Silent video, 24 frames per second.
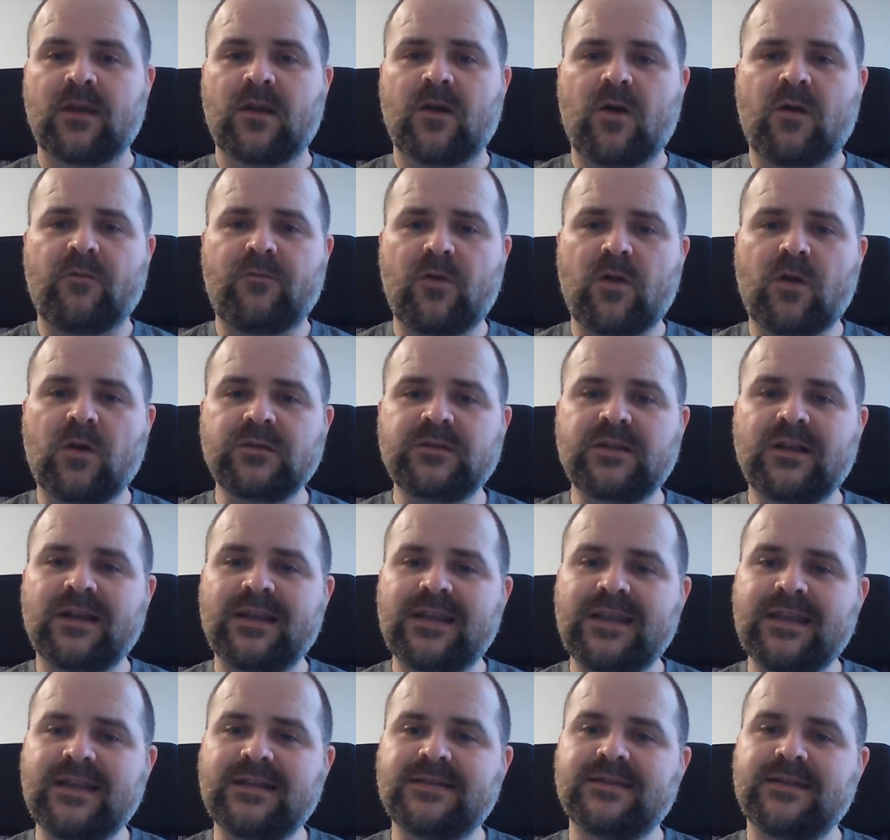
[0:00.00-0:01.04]
of all the
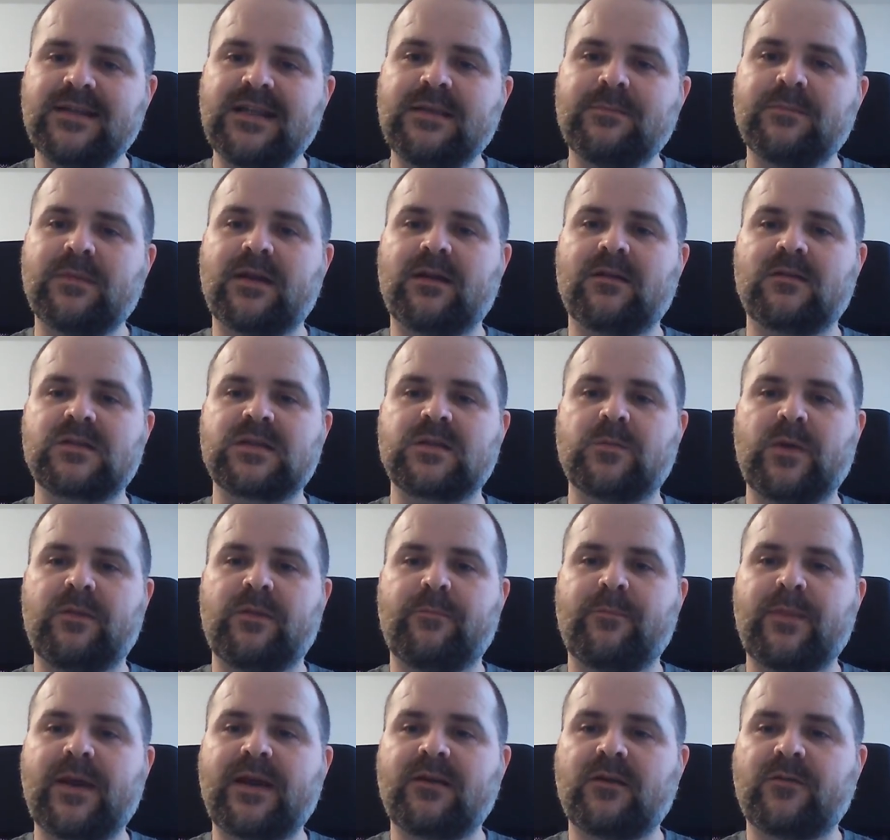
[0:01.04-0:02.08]
leaked emails
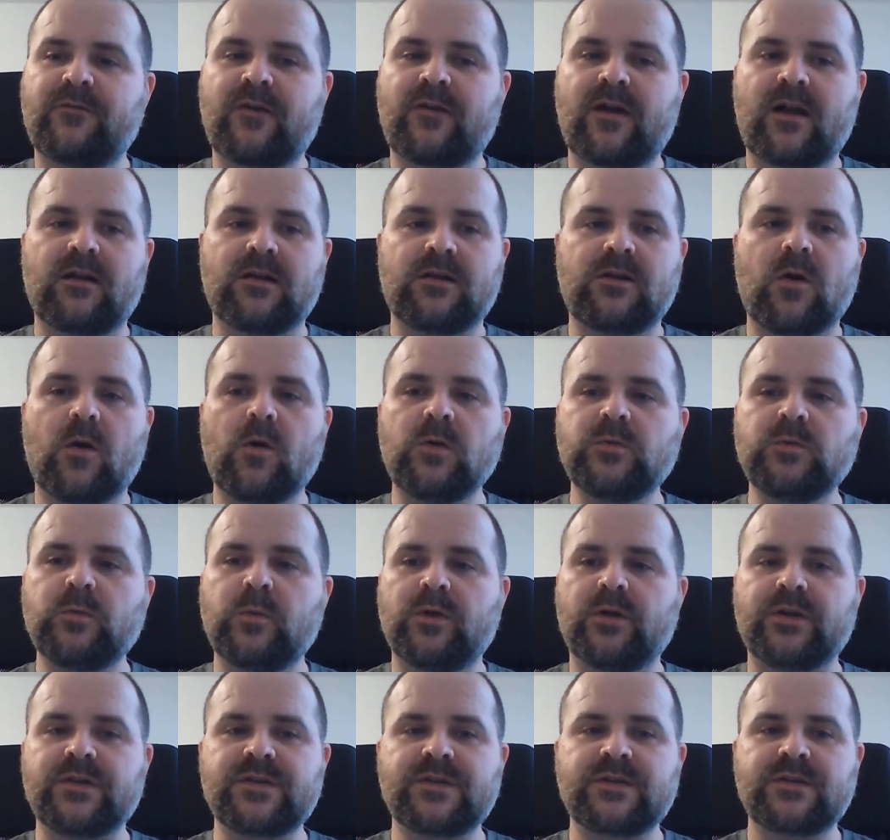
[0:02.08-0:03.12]
with pedophile code
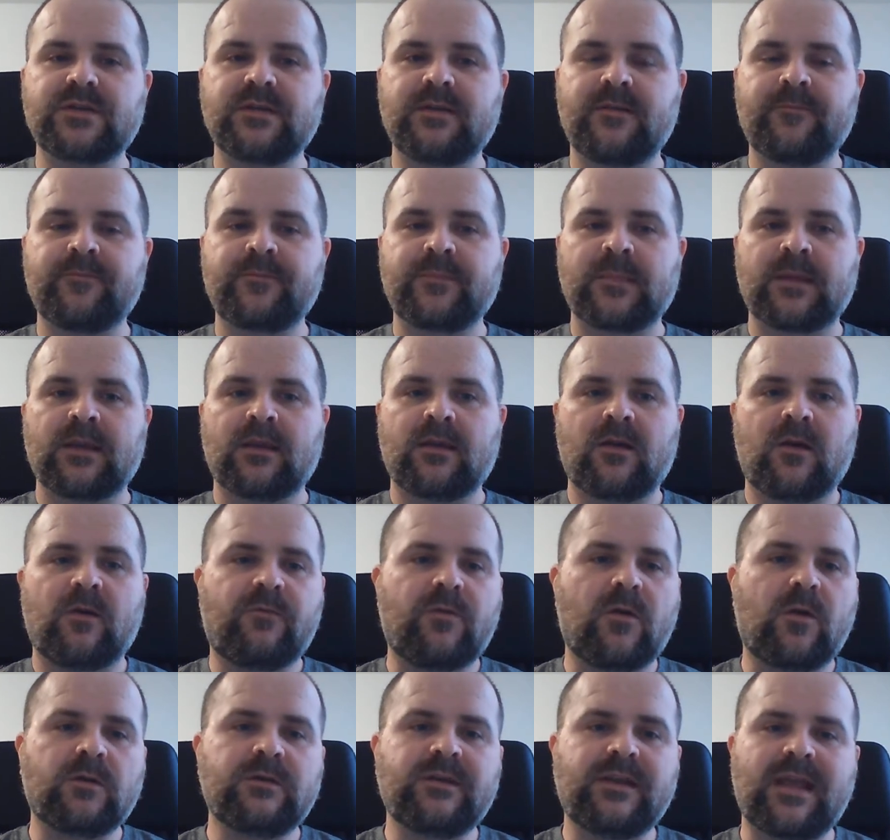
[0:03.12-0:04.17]
words, of
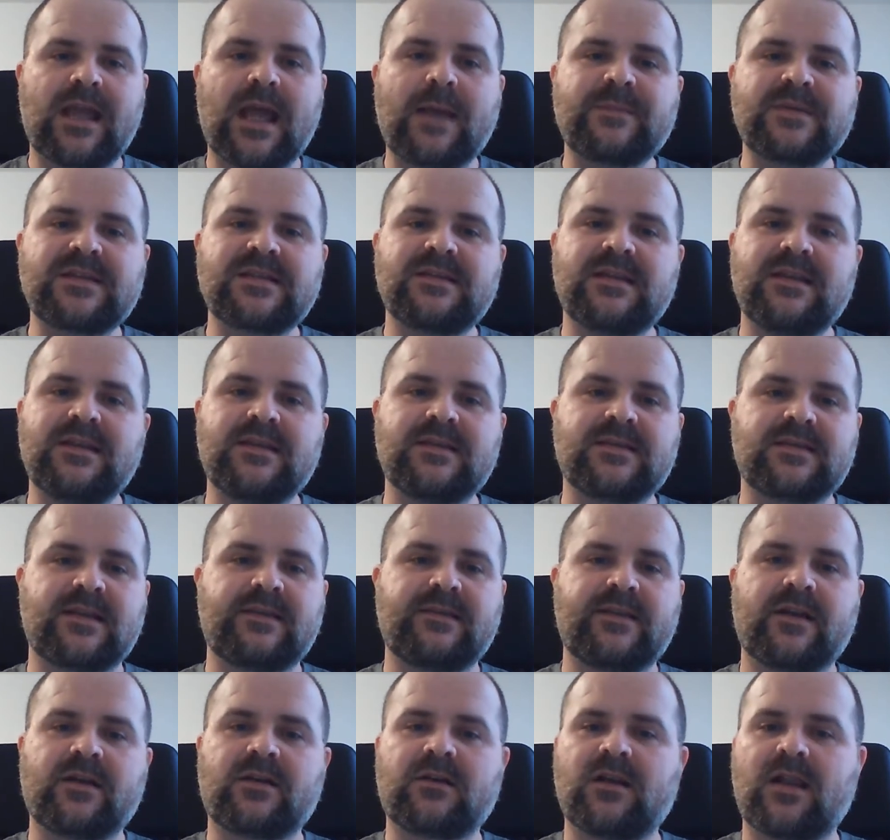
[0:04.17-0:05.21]
all the Epsteins and
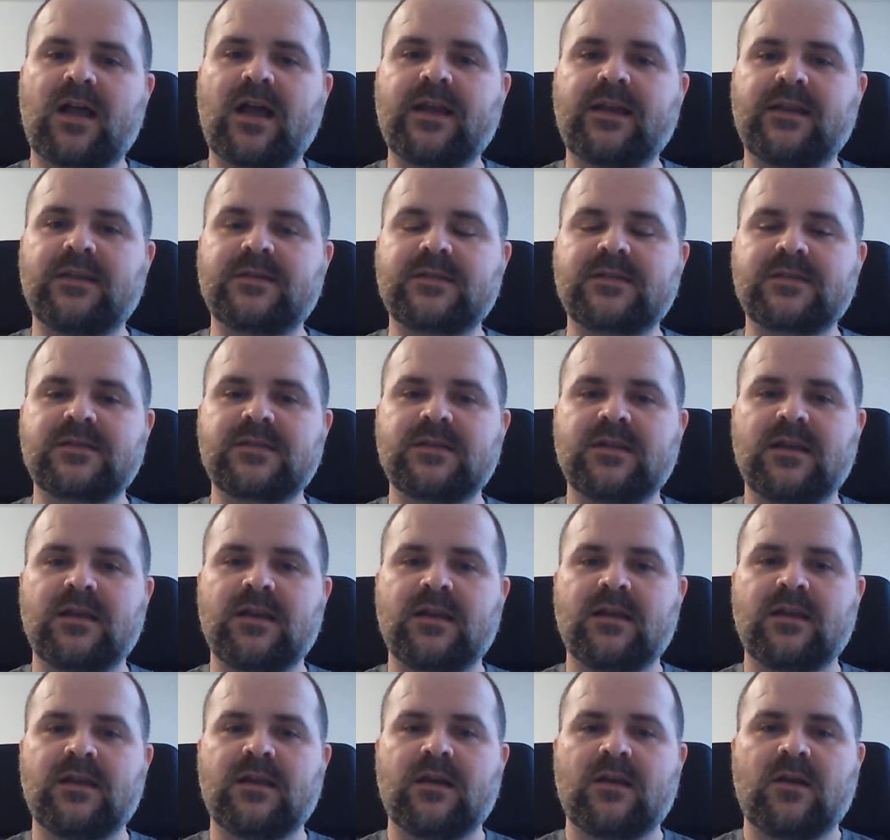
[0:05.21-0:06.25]
their clients,
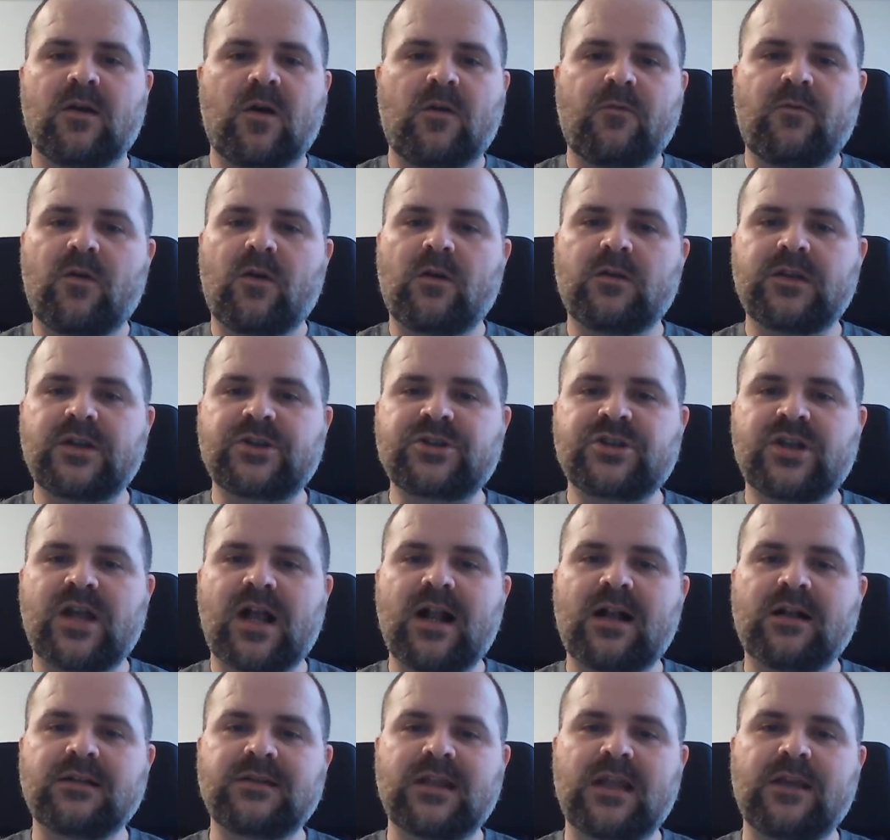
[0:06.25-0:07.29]
of all the
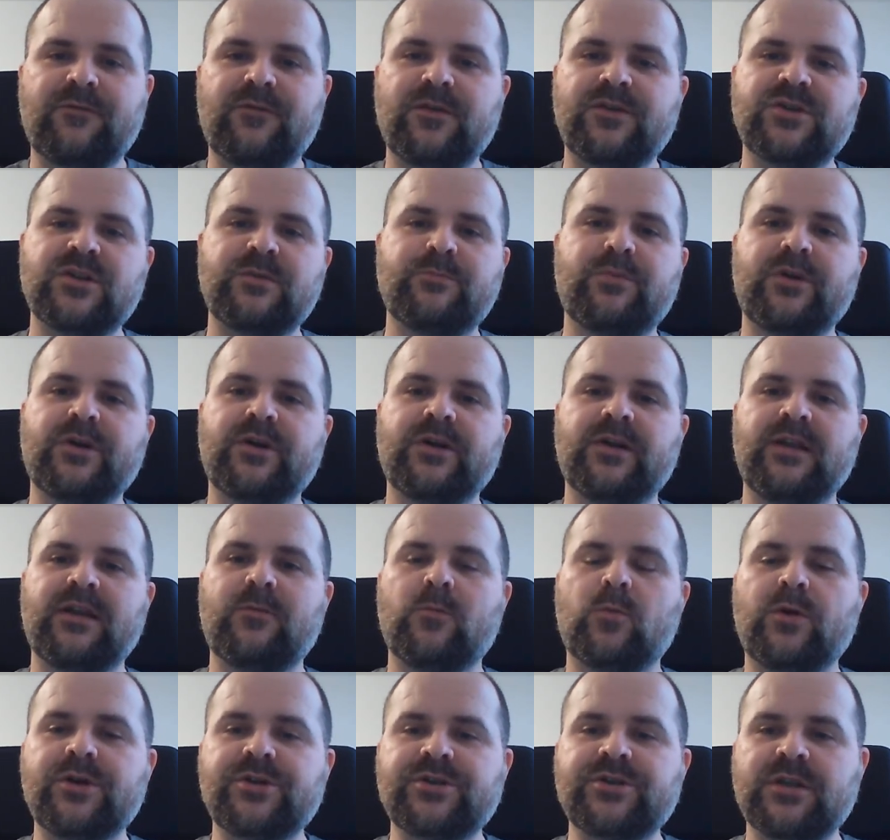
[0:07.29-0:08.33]
child effigy burning
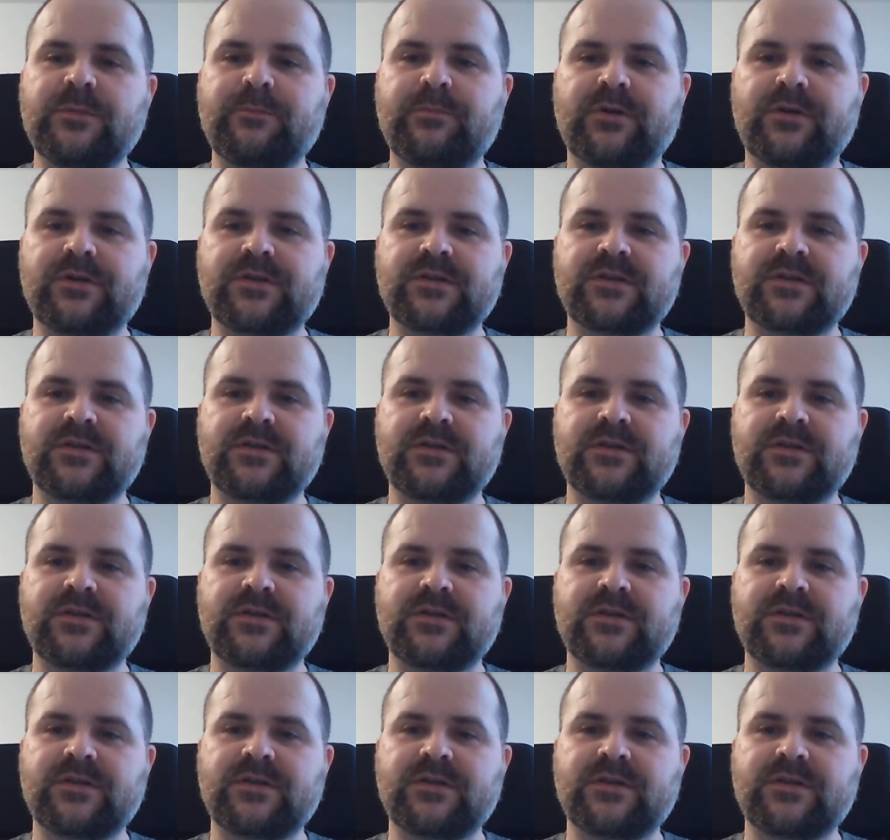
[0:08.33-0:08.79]
worshippers